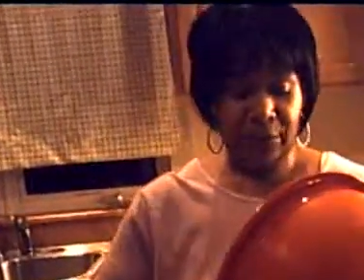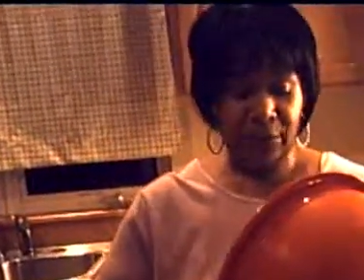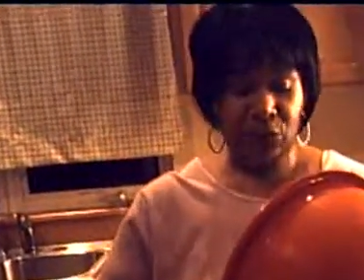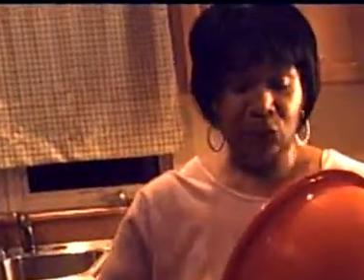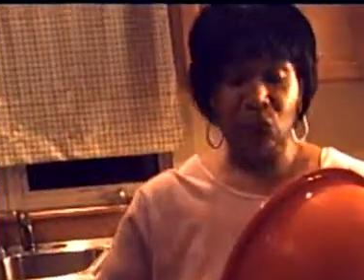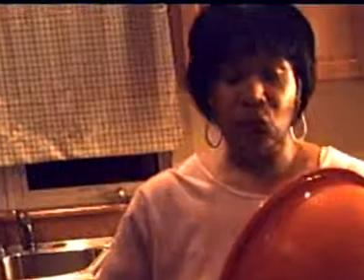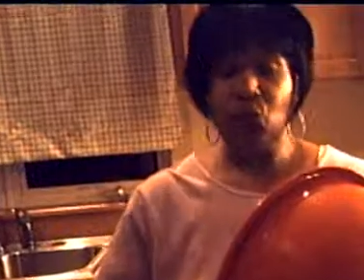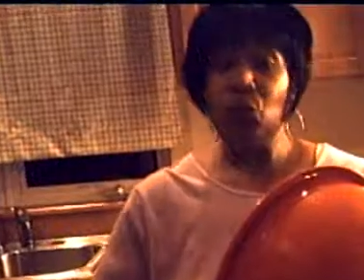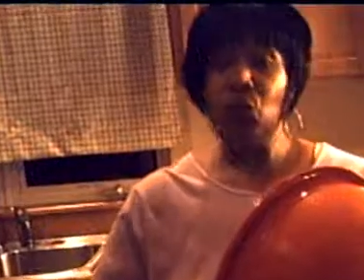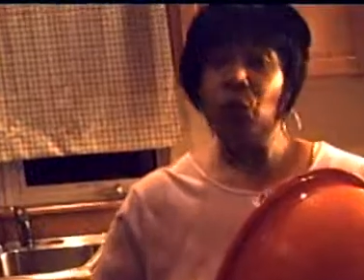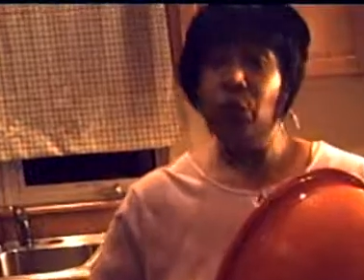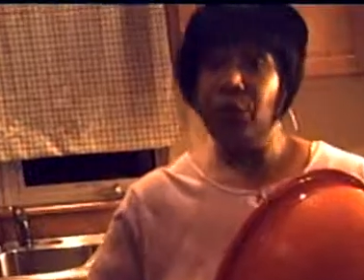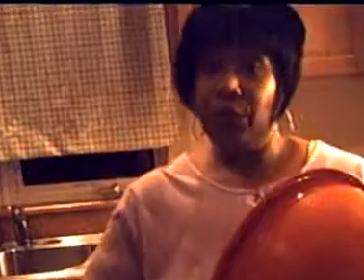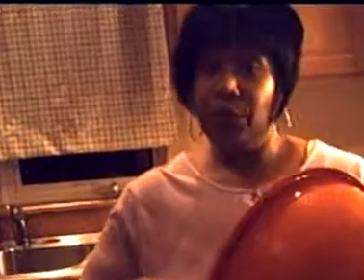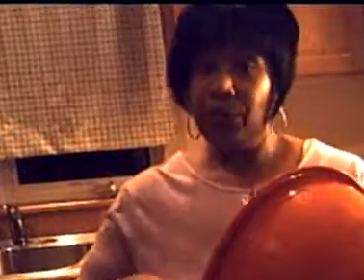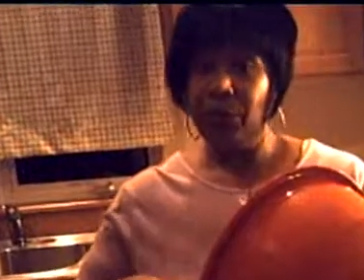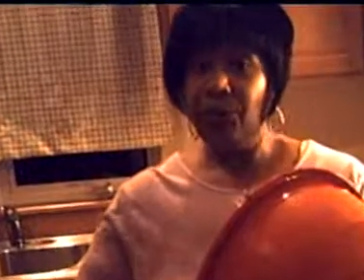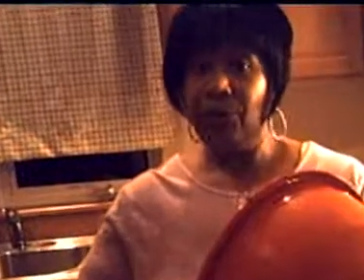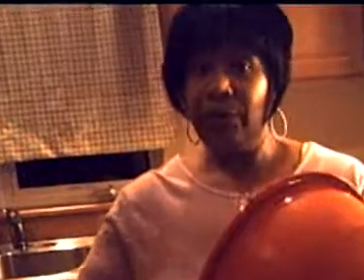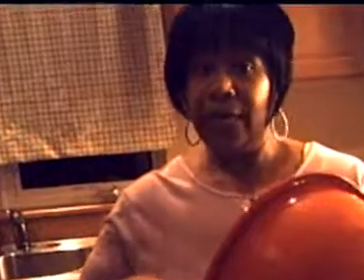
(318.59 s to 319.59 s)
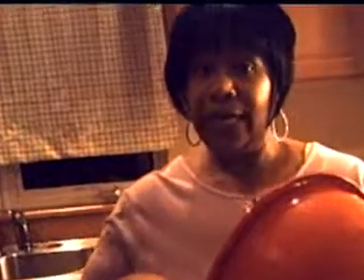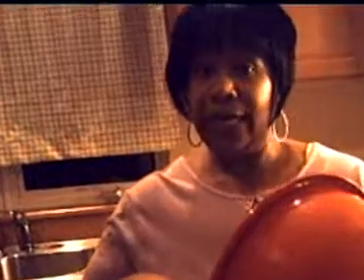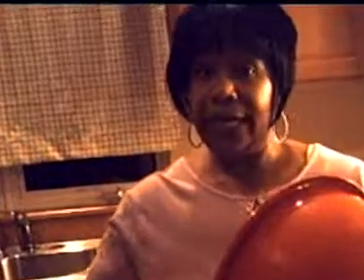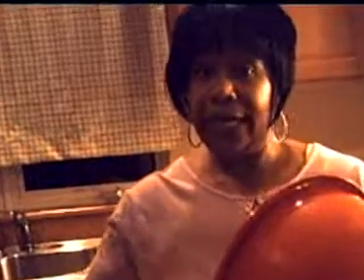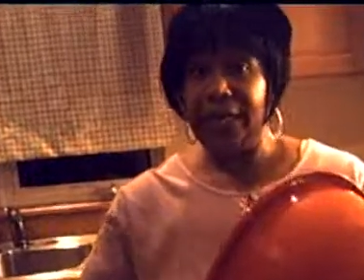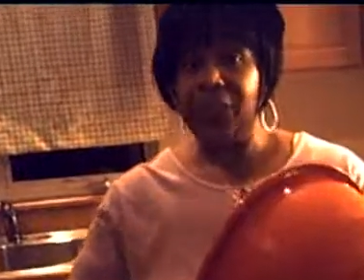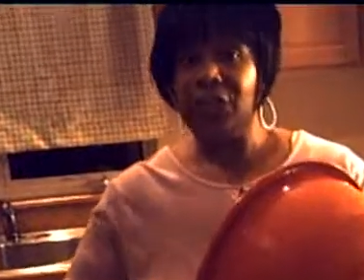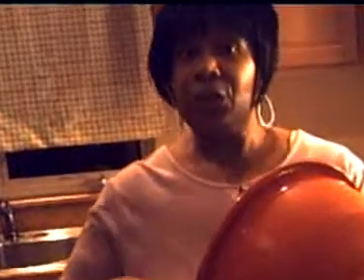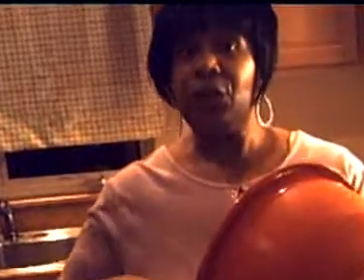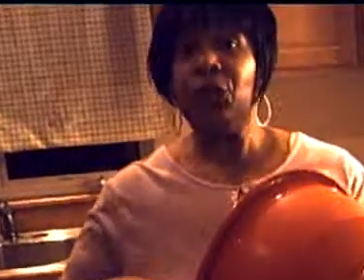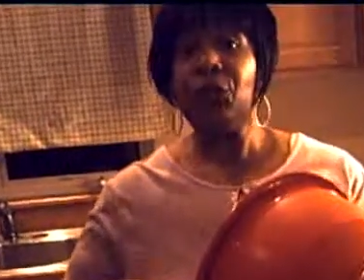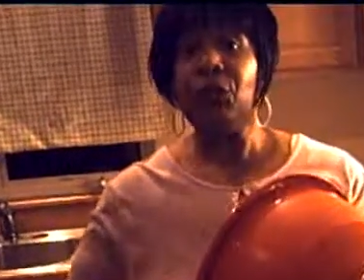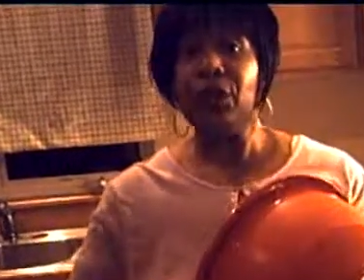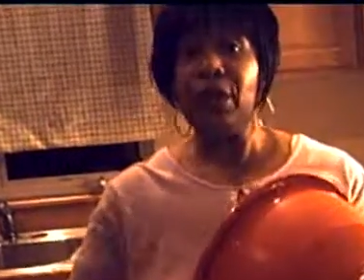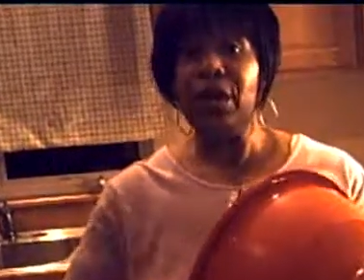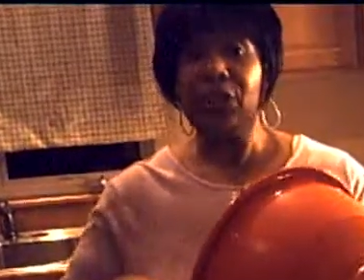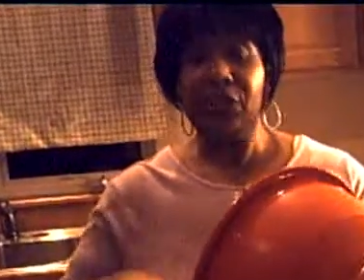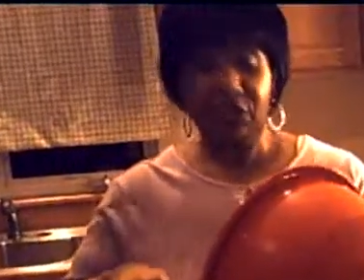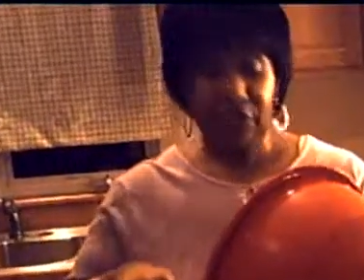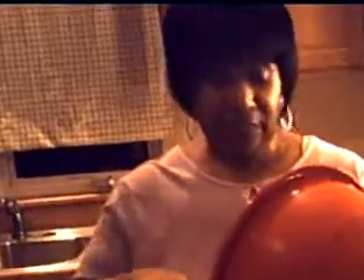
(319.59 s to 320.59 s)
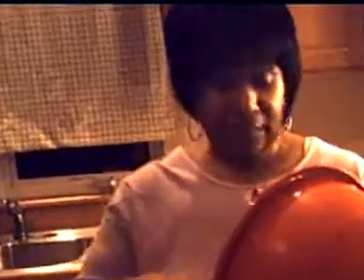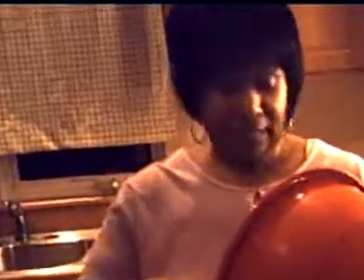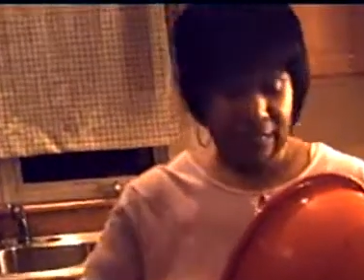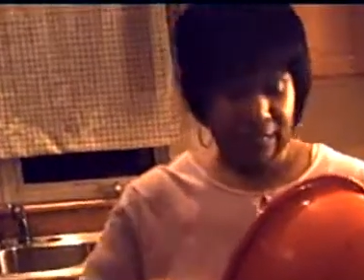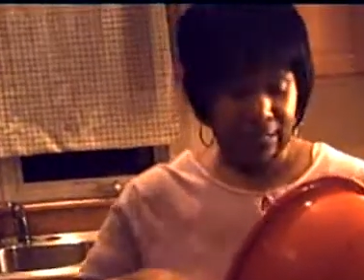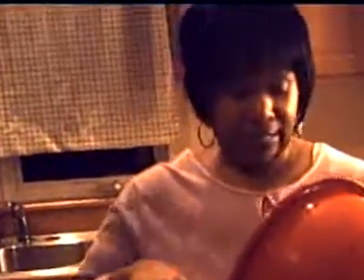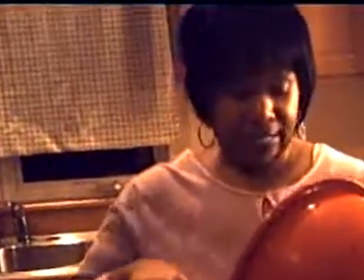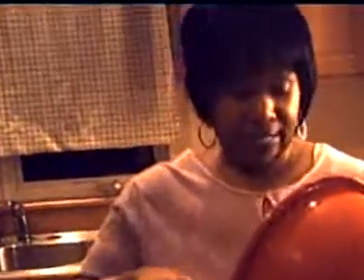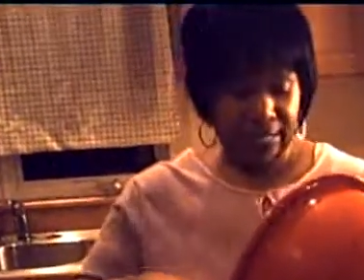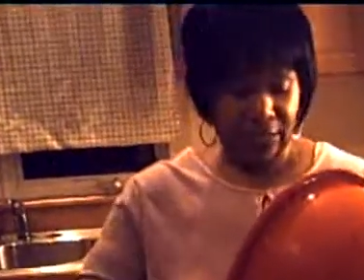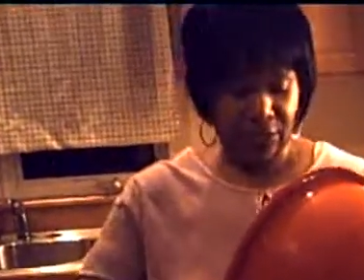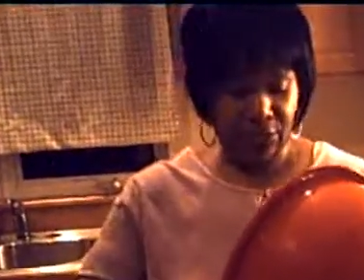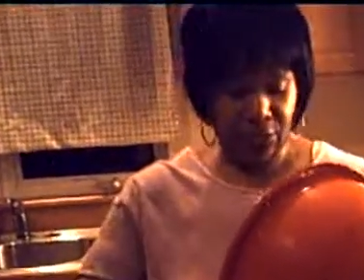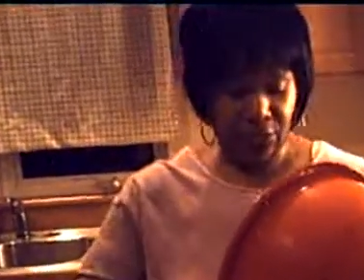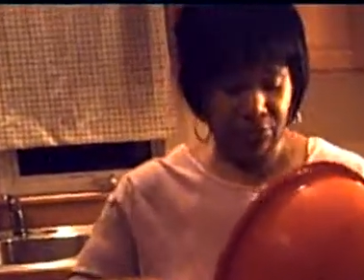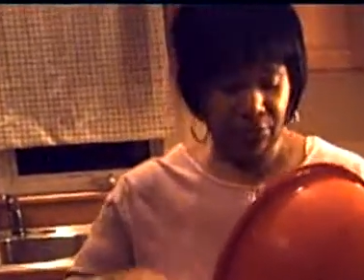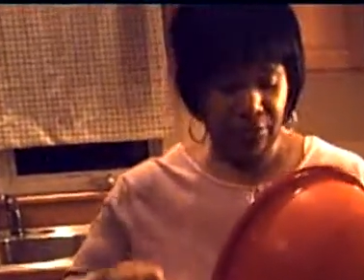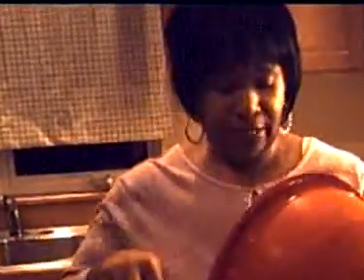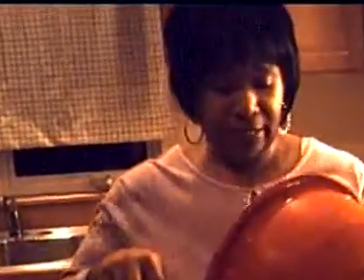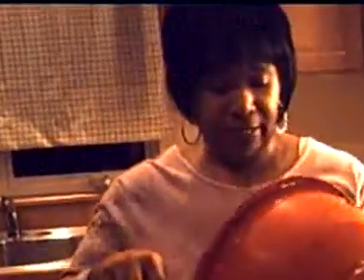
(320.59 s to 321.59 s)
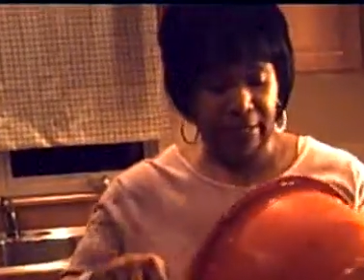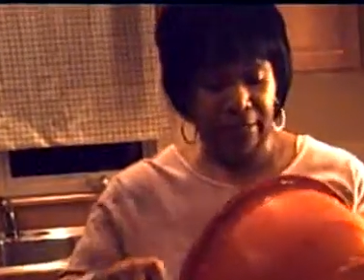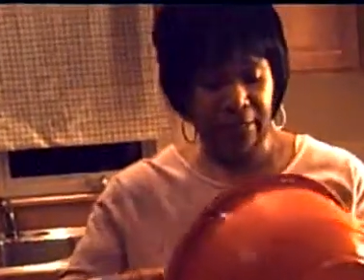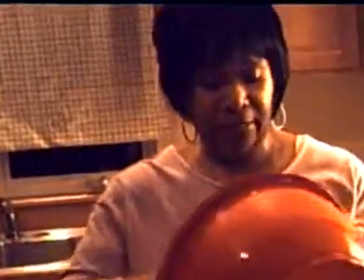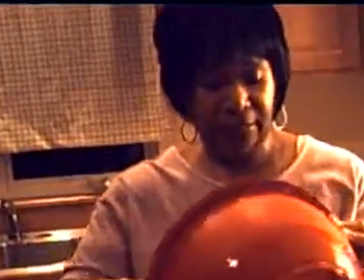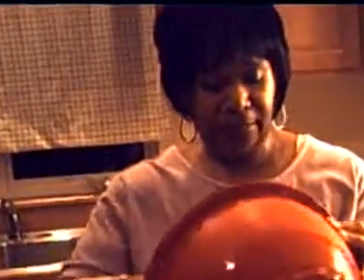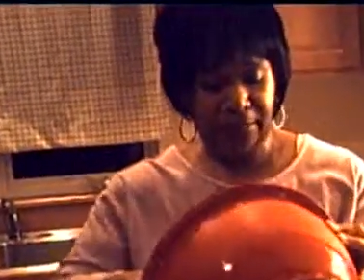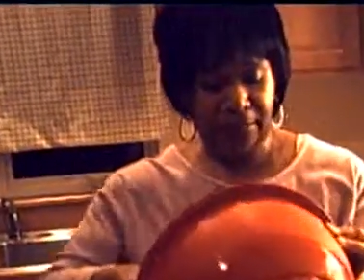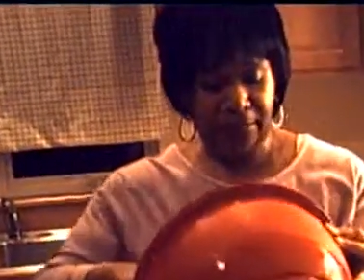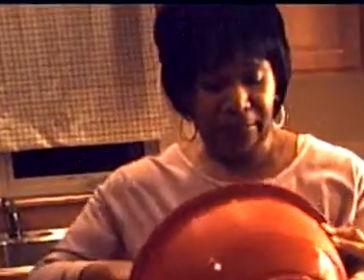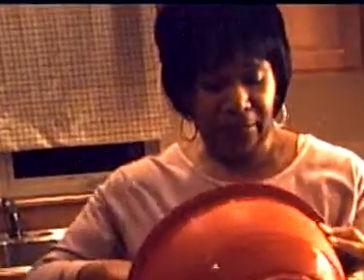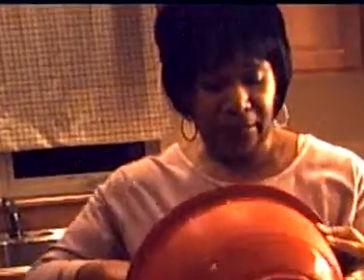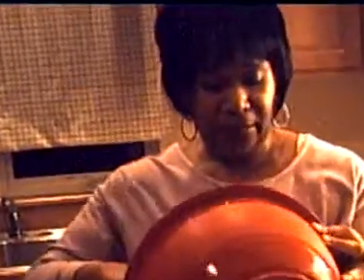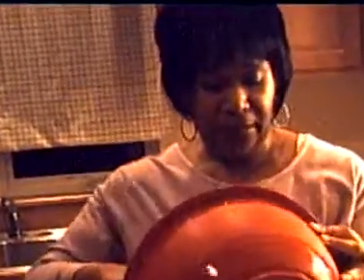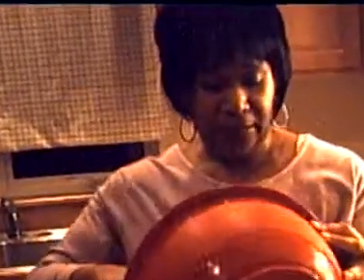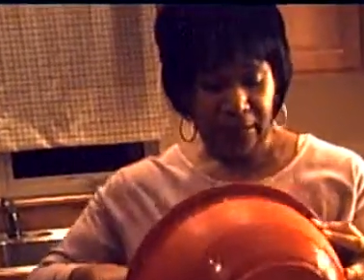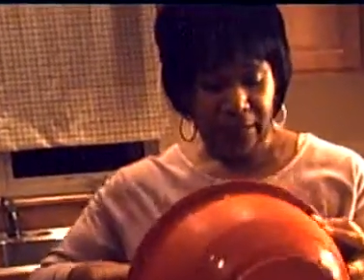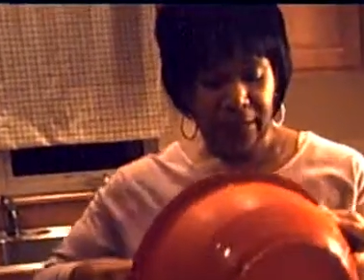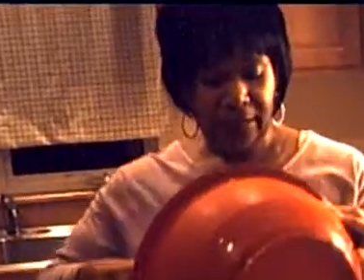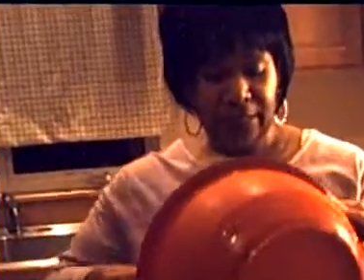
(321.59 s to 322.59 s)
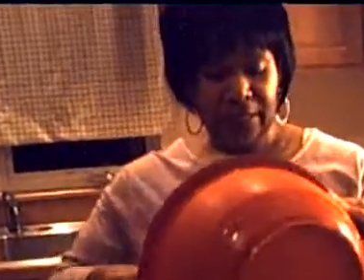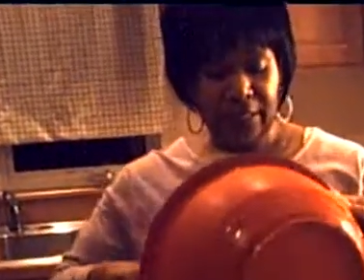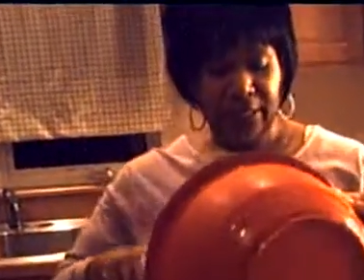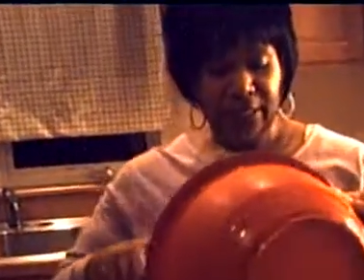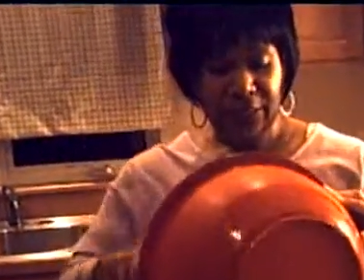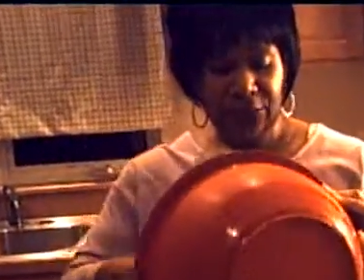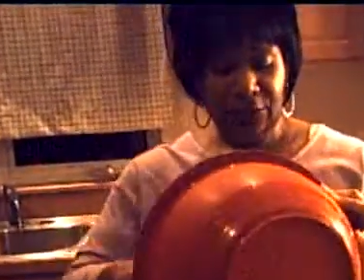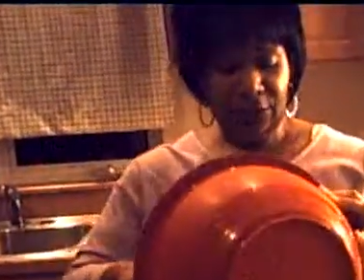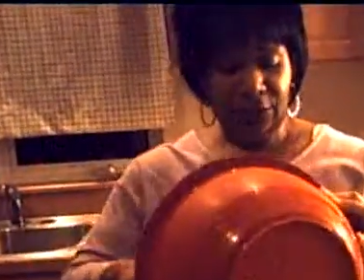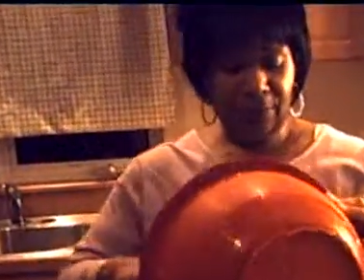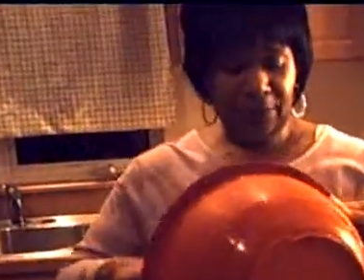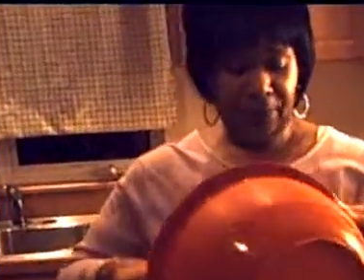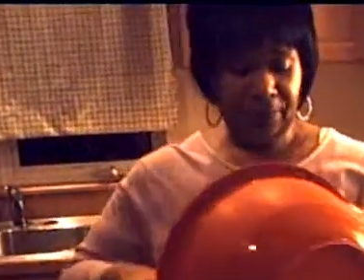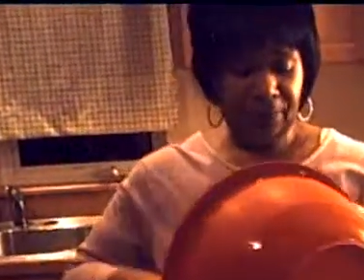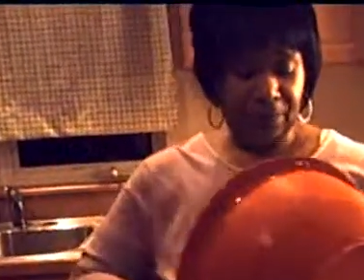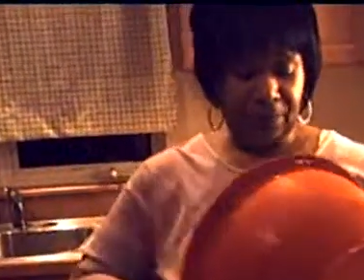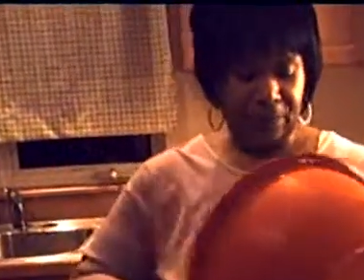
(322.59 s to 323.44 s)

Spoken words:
but you do want it preheated to 360 degrees. Excuse me.